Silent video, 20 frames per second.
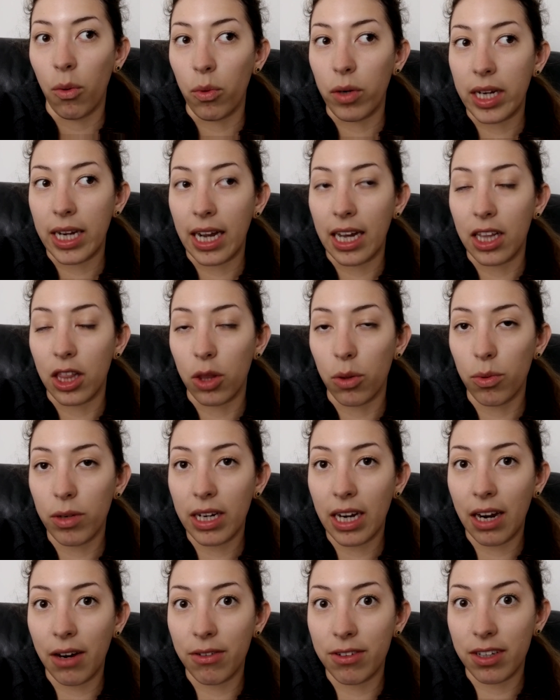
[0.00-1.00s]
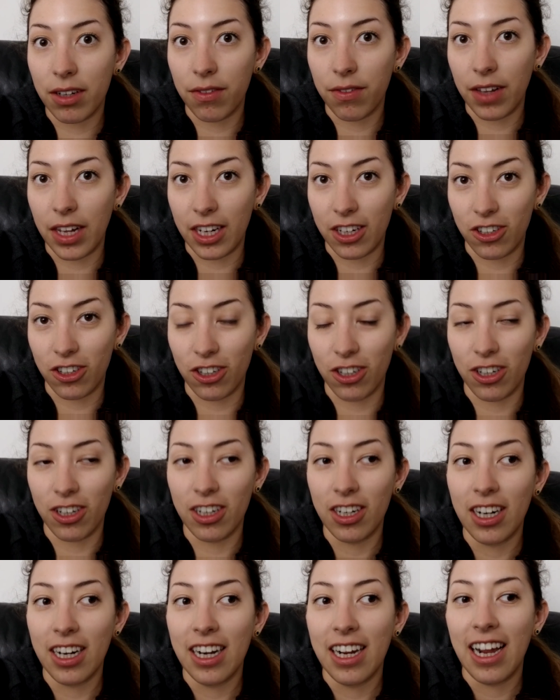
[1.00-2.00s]
we had three hours of
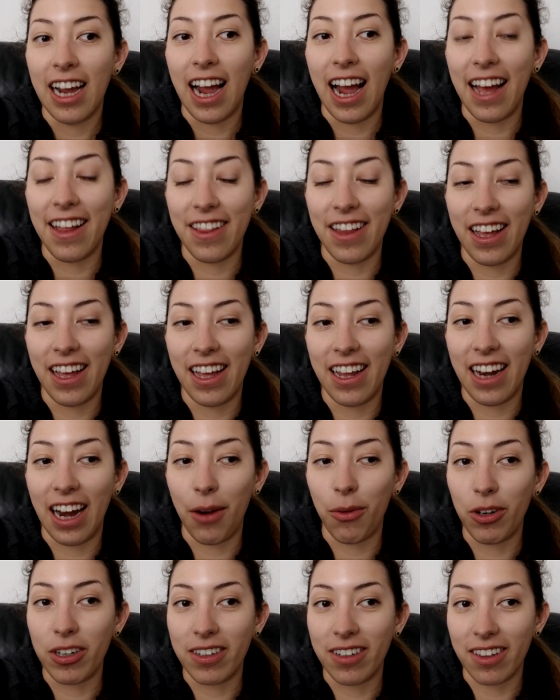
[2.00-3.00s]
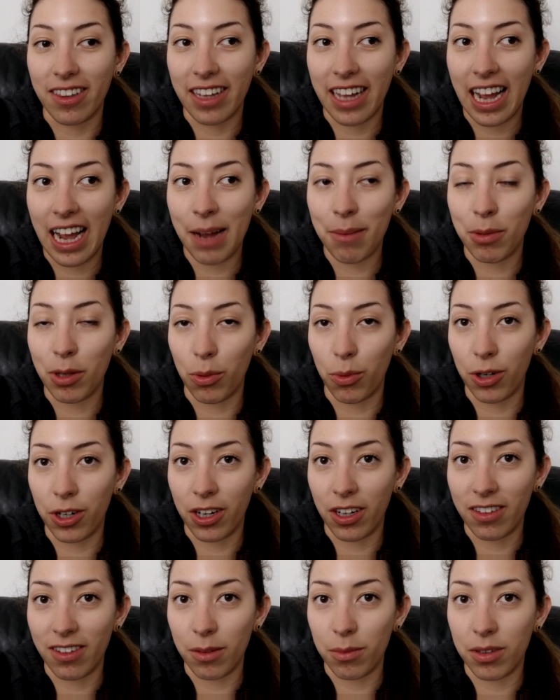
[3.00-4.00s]
lecture, and then I went to lab to
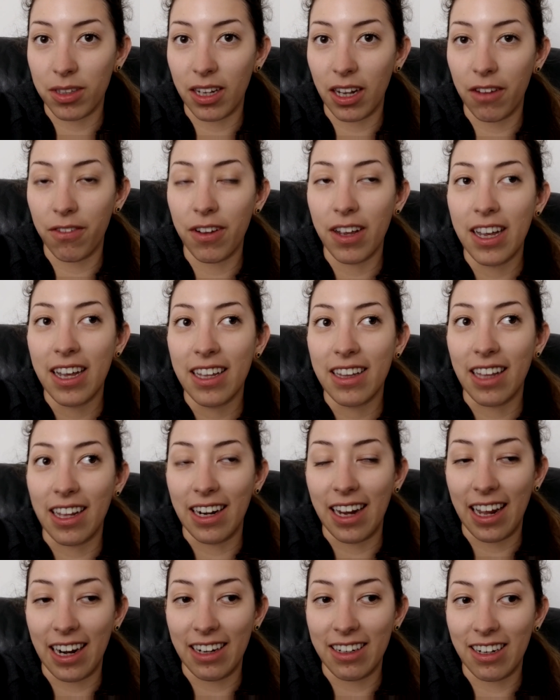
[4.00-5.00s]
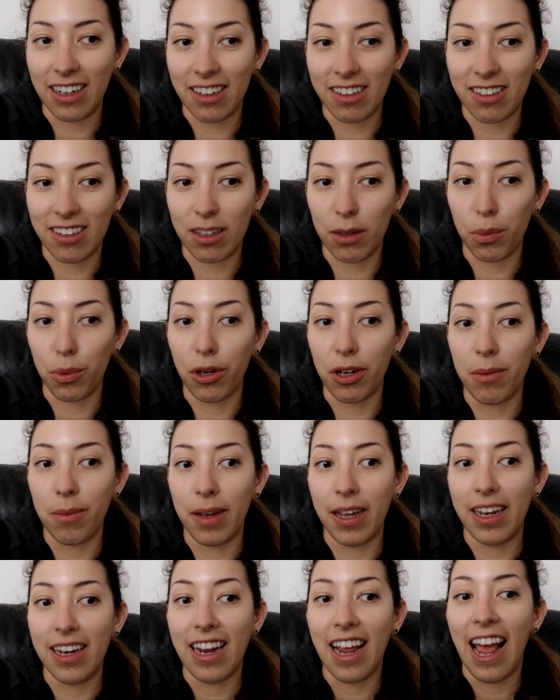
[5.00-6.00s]
work on some stuff, then had a dentist
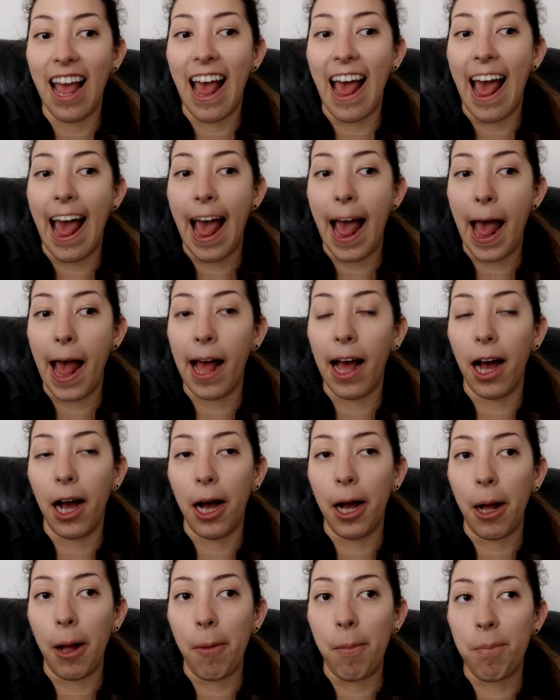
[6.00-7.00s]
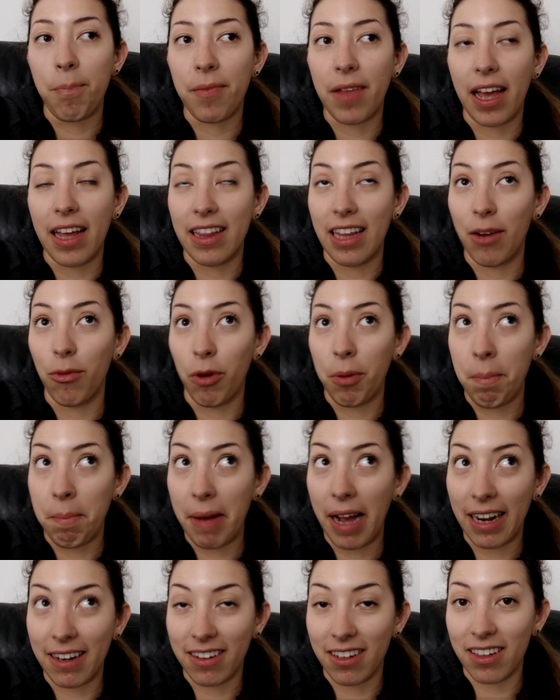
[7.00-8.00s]
appointment, um, and then went
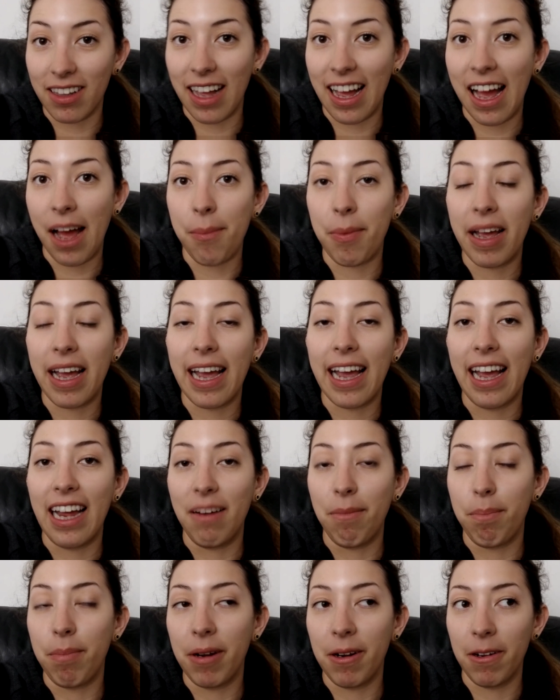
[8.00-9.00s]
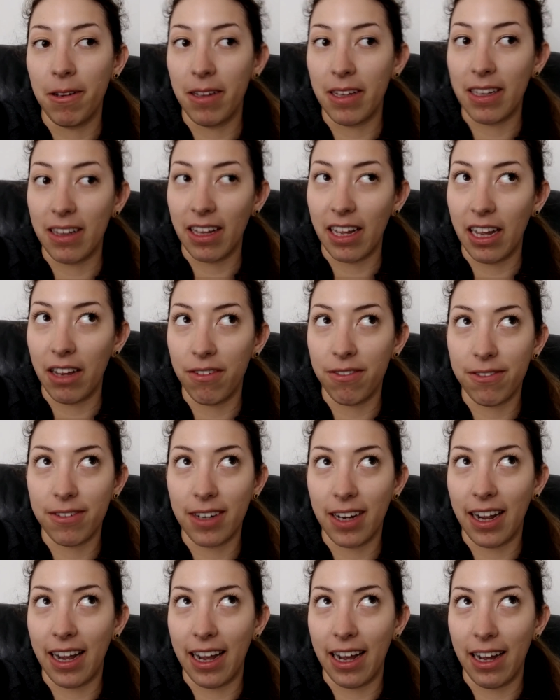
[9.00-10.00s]
back to lab and barely
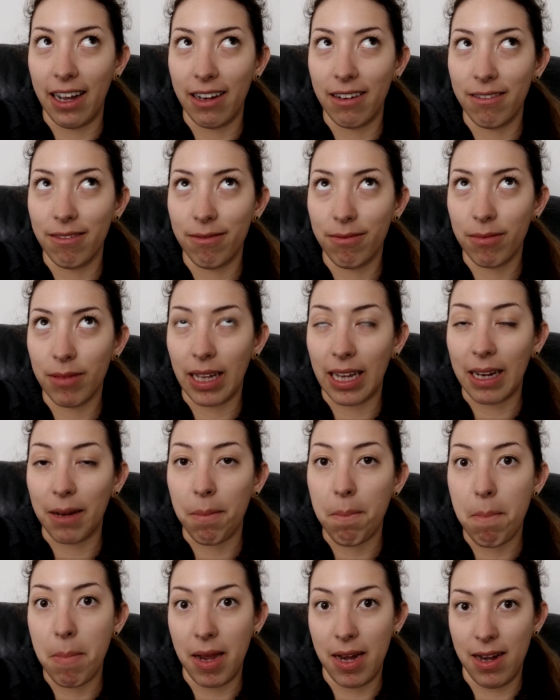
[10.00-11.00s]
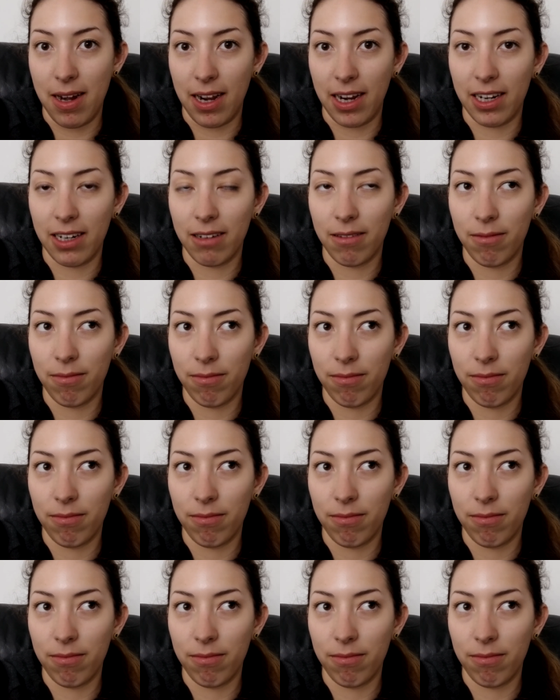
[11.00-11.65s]
left at like midnight.